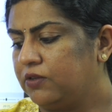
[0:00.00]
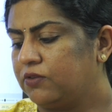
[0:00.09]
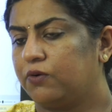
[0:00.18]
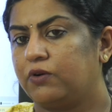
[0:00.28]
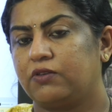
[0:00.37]

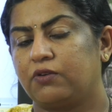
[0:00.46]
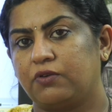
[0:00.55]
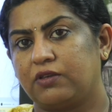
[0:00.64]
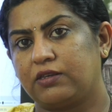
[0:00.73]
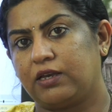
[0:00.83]
So
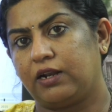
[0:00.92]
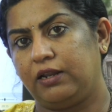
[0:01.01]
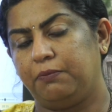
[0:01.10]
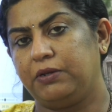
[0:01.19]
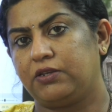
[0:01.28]
resources are
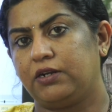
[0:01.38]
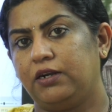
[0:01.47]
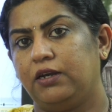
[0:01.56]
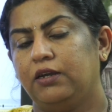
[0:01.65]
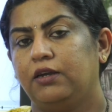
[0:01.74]

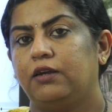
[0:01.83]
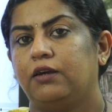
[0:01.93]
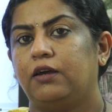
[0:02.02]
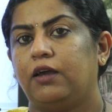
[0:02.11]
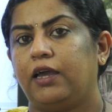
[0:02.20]
limited
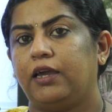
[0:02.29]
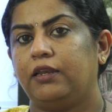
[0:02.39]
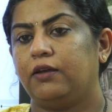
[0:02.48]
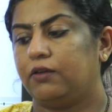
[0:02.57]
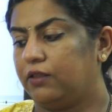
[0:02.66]

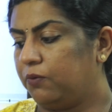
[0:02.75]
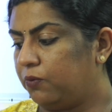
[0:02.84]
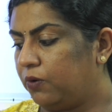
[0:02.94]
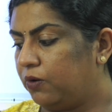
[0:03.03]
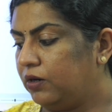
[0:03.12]
and
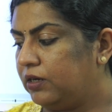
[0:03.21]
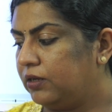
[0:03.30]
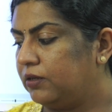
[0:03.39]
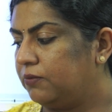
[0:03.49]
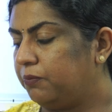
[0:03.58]

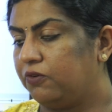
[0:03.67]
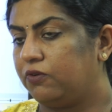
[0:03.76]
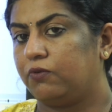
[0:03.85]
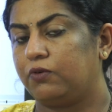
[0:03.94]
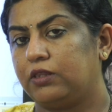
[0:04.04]

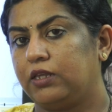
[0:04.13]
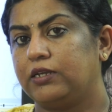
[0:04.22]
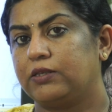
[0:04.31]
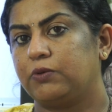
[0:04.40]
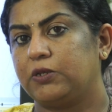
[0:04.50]
the
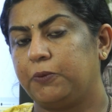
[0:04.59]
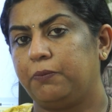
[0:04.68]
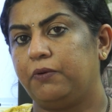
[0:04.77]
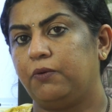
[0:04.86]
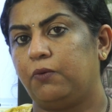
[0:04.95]
things which
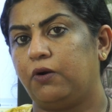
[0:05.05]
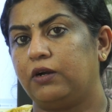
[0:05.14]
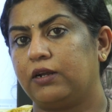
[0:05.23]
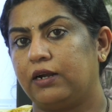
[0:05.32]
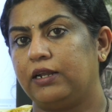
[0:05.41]
people
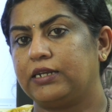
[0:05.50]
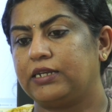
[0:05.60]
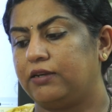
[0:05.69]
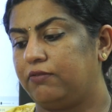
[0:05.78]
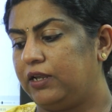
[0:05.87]
want
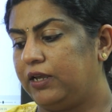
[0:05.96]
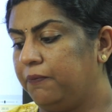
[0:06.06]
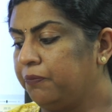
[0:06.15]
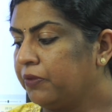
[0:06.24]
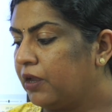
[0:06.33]

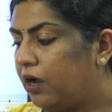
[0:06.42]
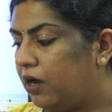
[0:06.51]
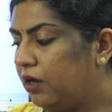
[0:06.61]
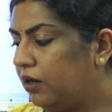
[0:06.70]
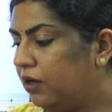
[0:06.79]
collectively
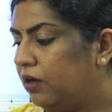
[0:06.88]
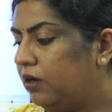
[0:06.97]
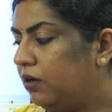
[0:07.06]
are